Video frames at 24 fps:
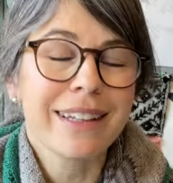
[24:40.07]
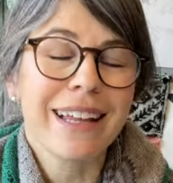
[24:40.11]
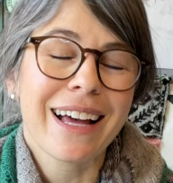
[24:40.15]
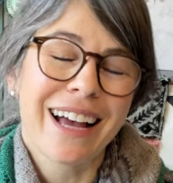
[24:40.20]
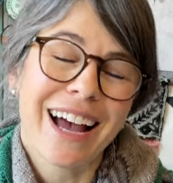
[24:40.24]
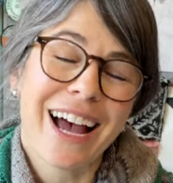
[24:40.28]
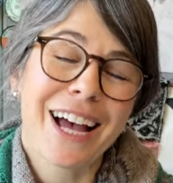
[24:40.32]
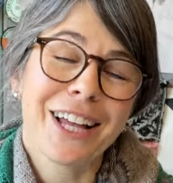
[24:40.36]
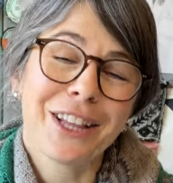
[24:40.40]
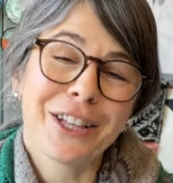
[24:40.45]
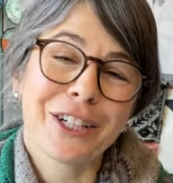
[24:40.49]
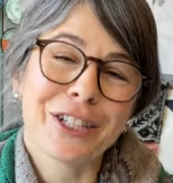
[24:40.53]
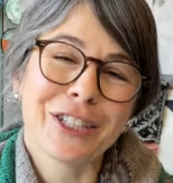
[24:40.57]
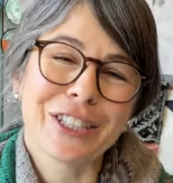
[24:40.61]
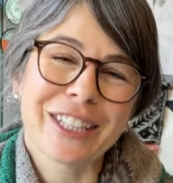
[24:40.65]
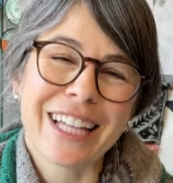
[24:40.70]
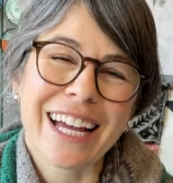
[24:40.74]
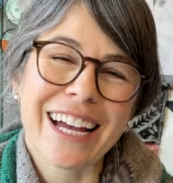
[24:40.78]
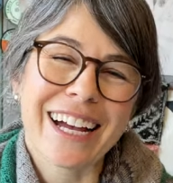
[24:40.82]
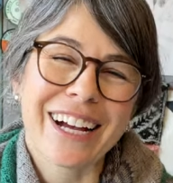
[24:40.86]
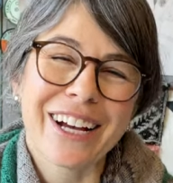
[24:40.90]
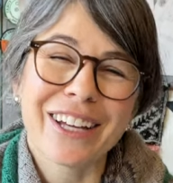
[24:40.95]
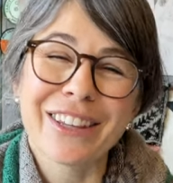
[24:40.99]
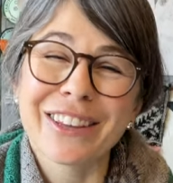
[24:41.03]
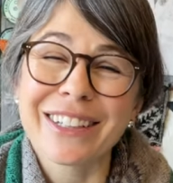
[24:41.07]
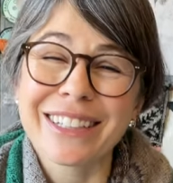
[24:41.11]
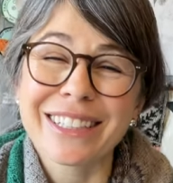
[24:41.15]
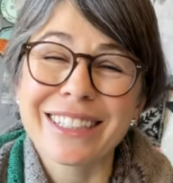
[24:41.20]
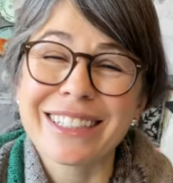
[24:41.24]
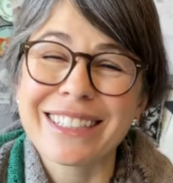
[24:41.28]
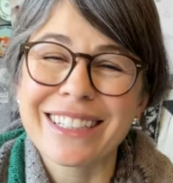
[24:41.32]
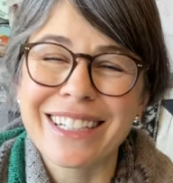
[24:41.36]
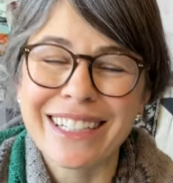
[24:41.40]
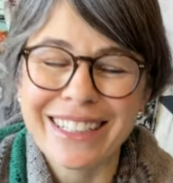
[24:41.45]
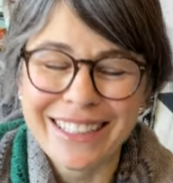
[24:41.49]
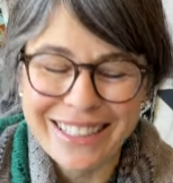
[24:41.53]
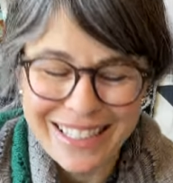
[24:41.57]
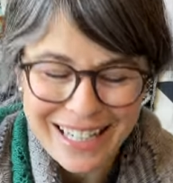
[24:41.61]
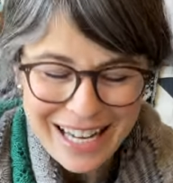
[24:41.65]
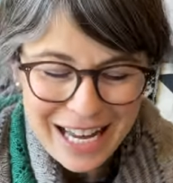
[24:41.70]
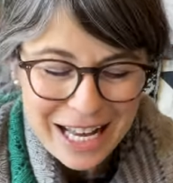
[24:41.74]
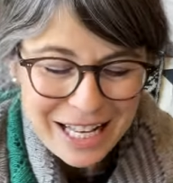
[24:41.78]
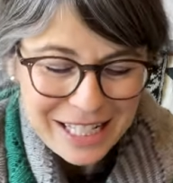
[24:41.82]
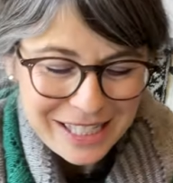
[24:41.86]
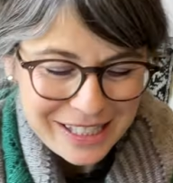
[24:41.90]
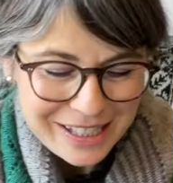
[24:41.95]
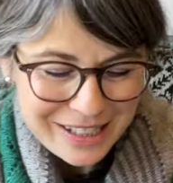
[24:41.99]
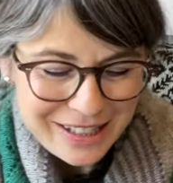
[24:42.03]
I learned that on this knit,
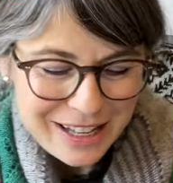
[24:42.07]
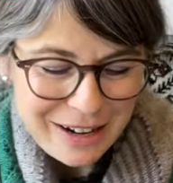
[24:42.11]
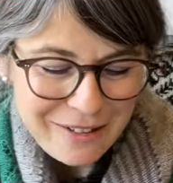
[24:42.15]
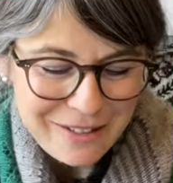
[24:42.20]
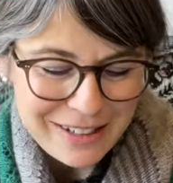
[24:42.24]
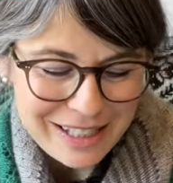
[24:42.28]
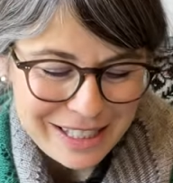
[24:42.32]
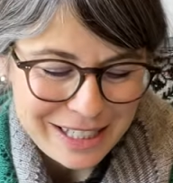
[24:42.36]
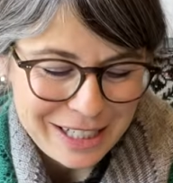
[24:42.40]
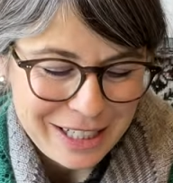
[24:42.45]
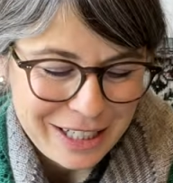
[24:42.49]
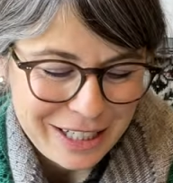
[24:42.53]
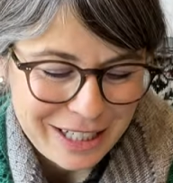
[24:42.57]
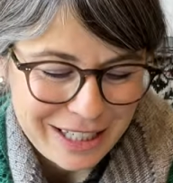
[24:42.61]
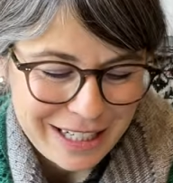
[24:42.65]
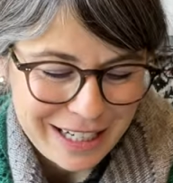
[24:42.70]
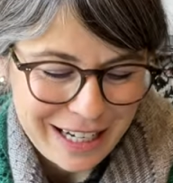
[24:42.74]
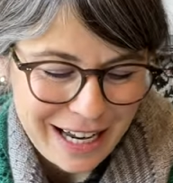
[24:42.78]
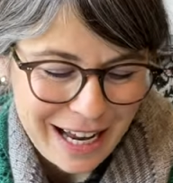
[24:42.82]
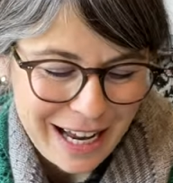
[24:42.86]
so that was good.